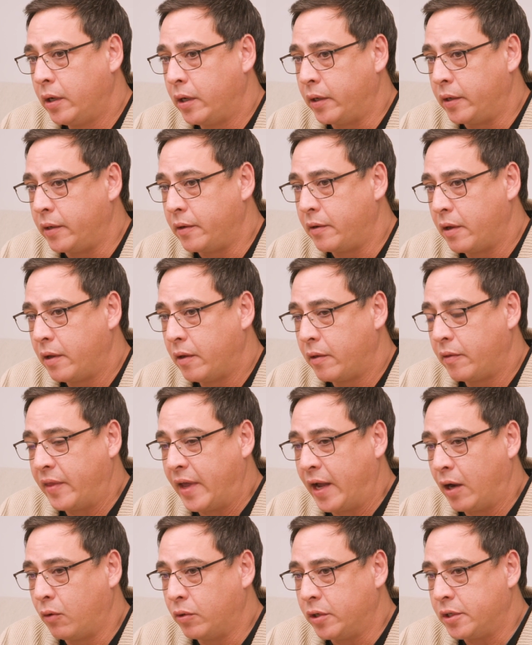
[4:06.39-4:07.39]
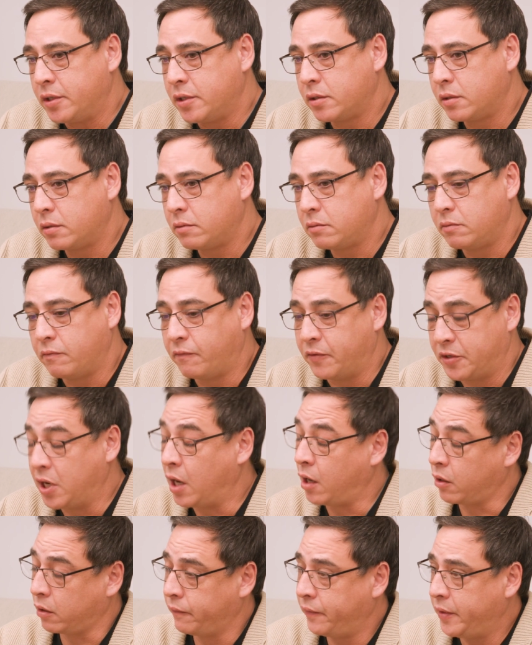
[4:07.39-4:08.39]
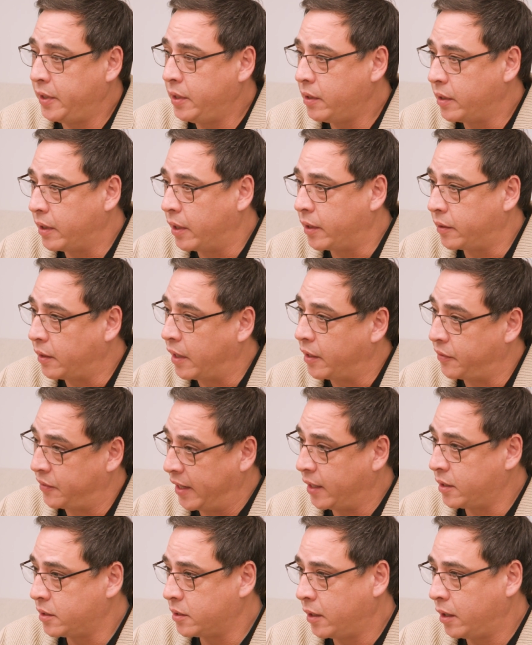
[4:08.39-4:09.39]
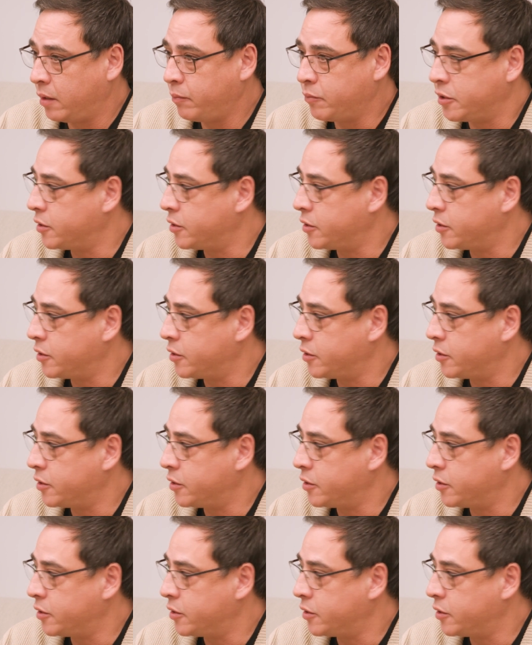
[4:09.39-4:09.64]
and that was photography at that time,